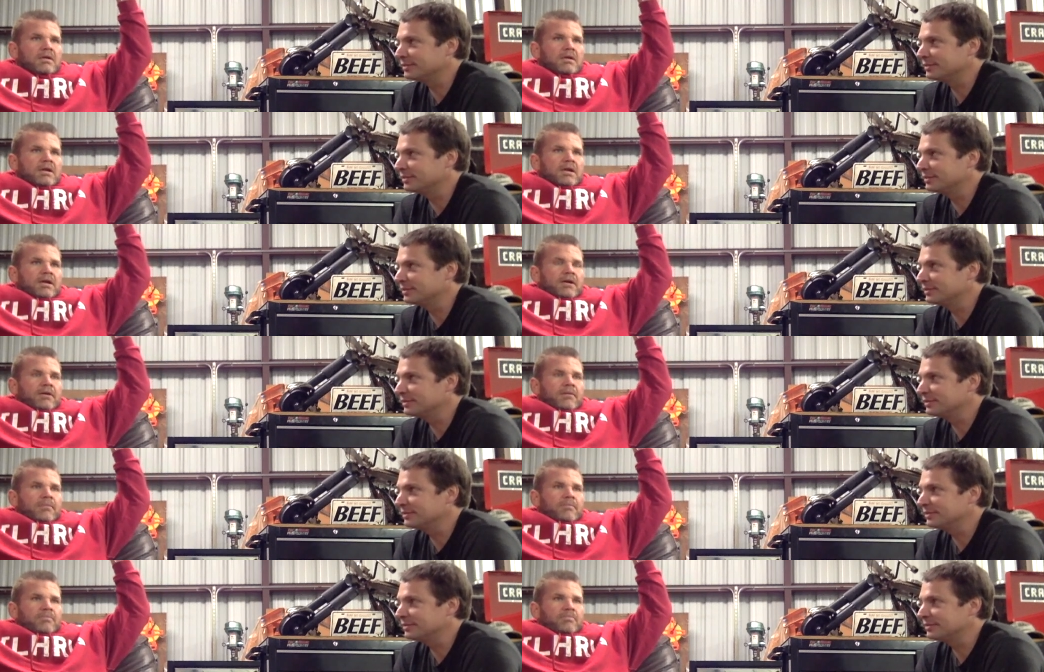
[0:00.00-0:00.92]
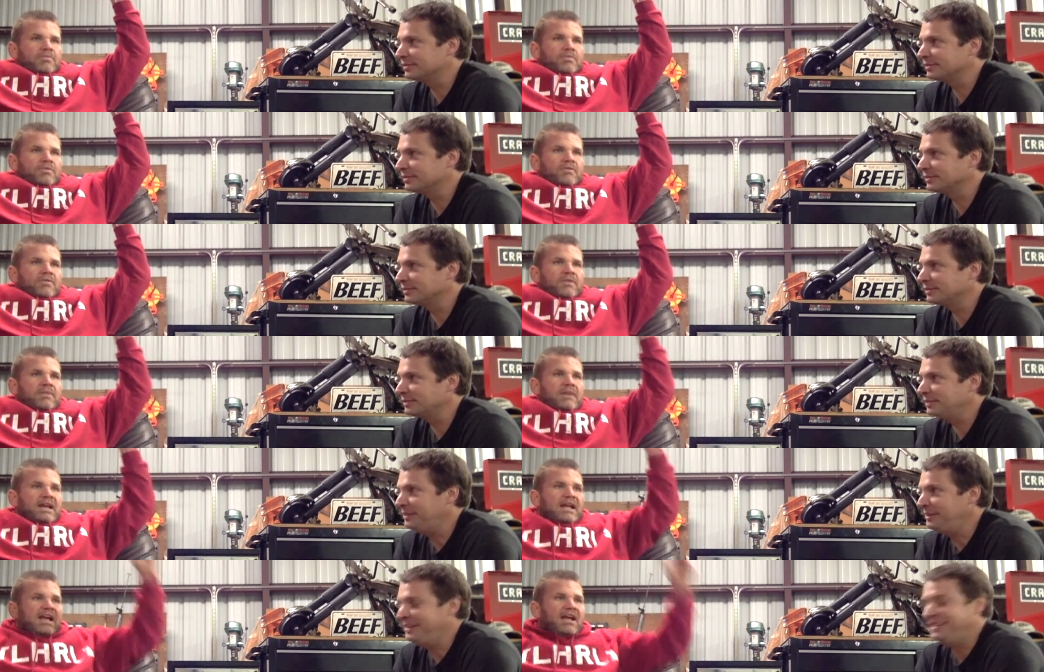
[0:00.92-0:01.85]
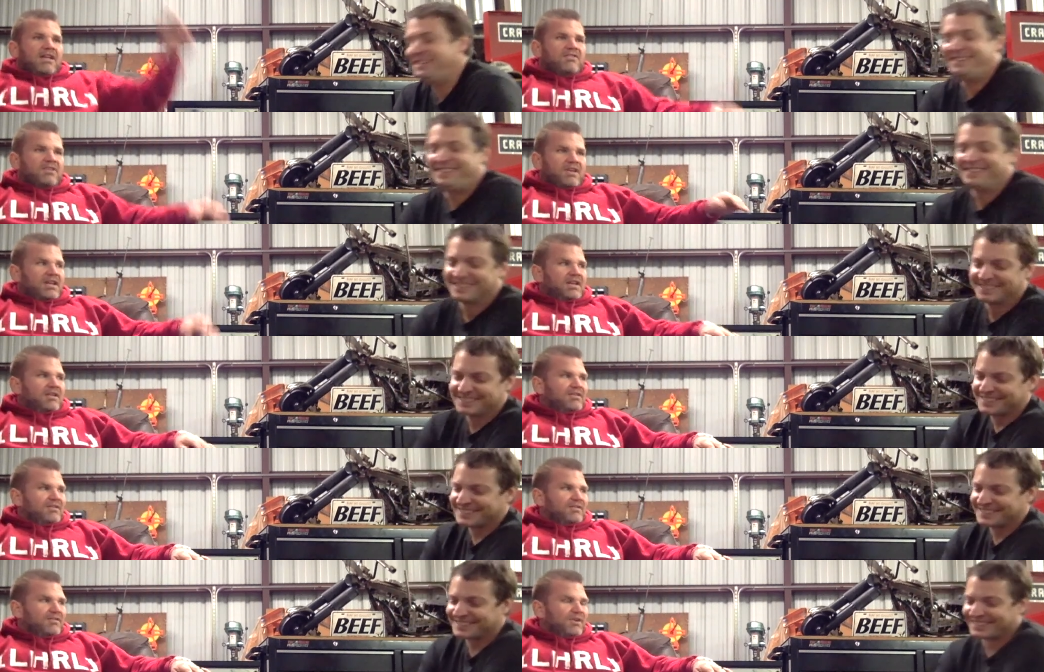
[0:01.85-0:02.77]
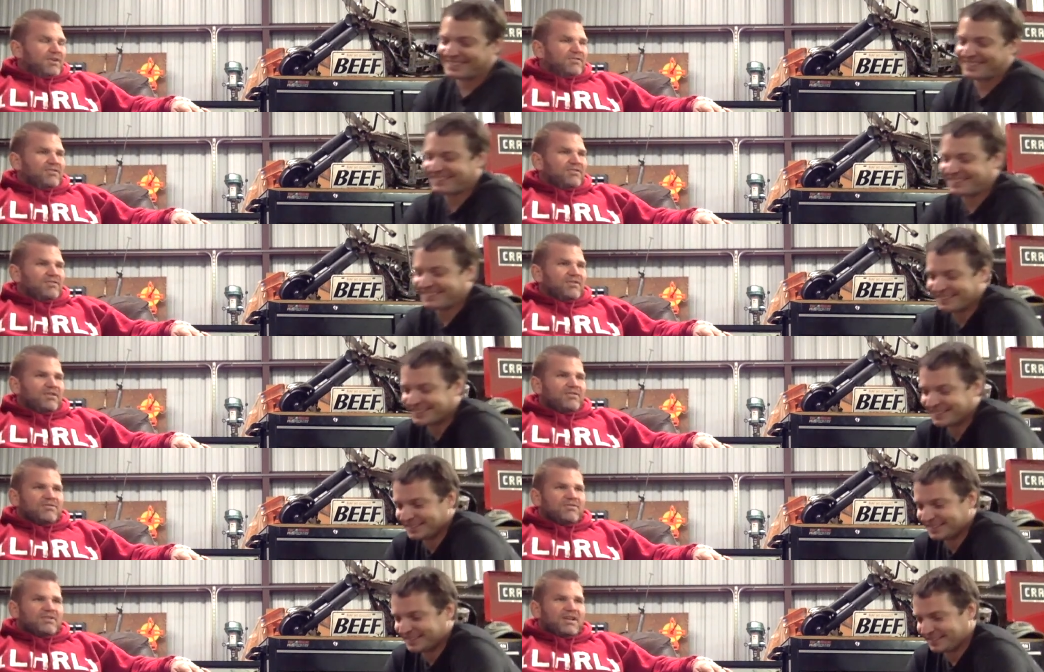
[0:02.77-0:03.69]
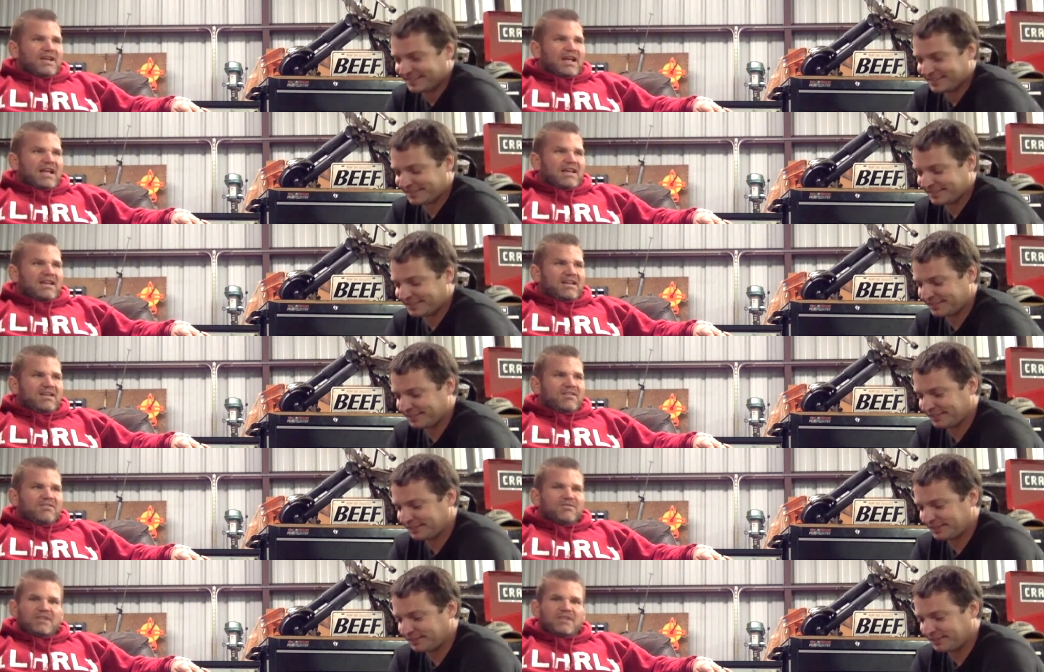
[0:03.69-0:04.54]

Speaker 1: Um, um, so if anybody has any questions or interesting ideas or